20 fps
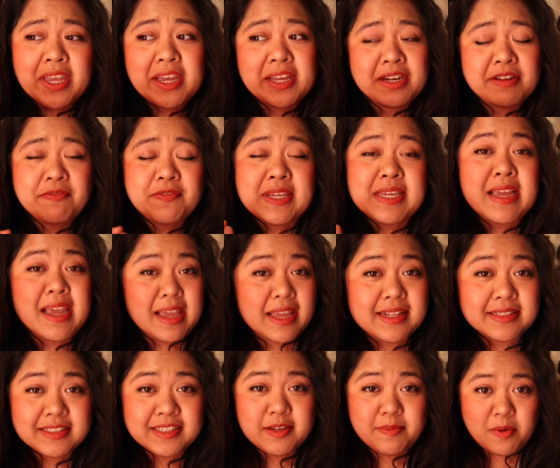and if he
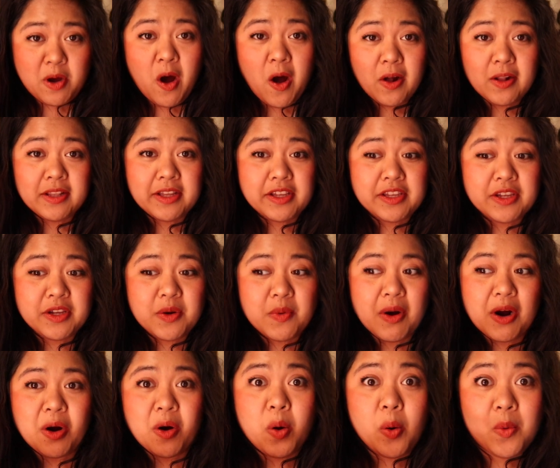ends up calling you
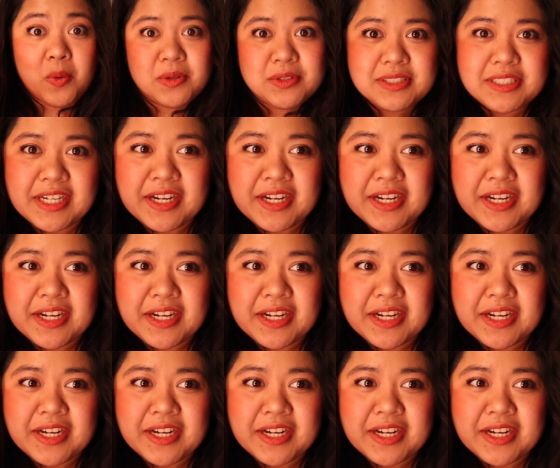a gold